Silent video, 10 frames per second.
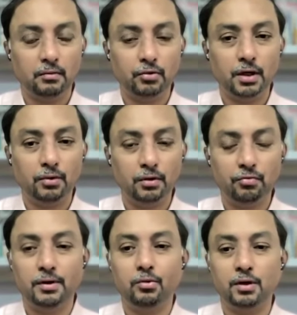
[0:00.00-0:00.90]
If you
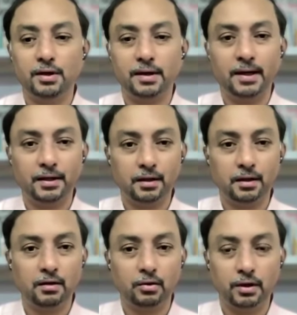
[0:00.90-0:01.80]
haven't found it
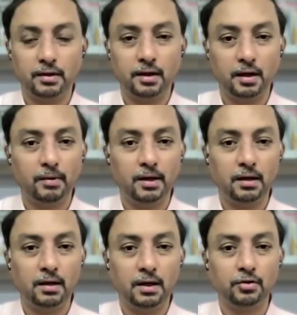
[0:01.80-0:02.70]
relaxing, you can stay
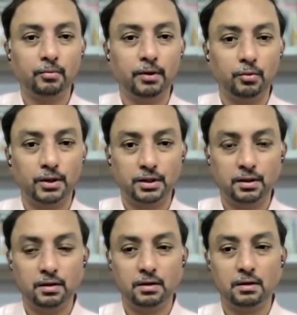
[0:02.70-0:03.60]
back and ask me
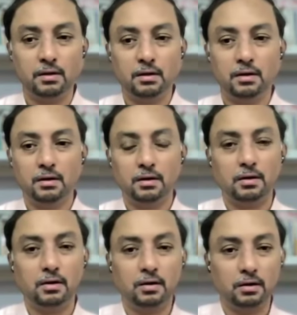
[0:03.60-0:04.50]
questions
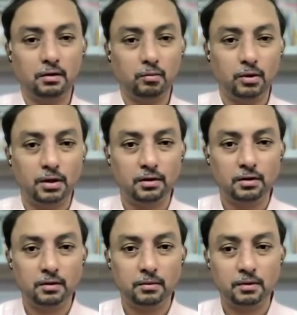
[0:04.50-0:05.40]
on what
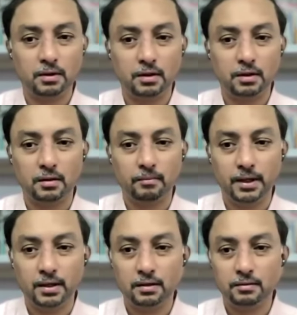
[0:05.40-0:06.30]
is
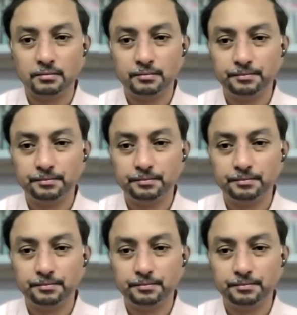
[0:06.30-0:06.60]
better,